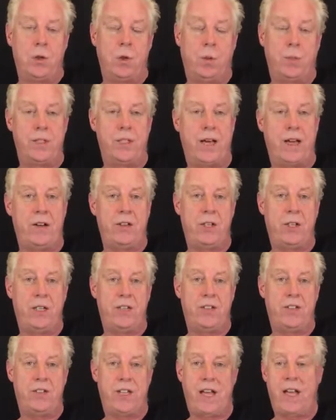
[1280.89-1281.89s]
what Patanjali
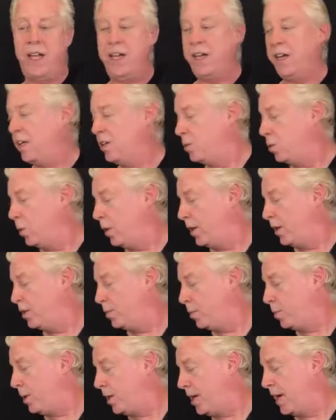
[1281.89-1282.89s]
is saying is, where there's
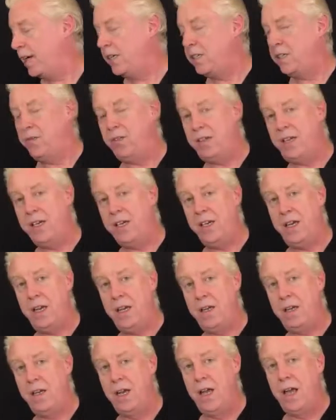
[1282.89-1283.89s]
been negative thinking,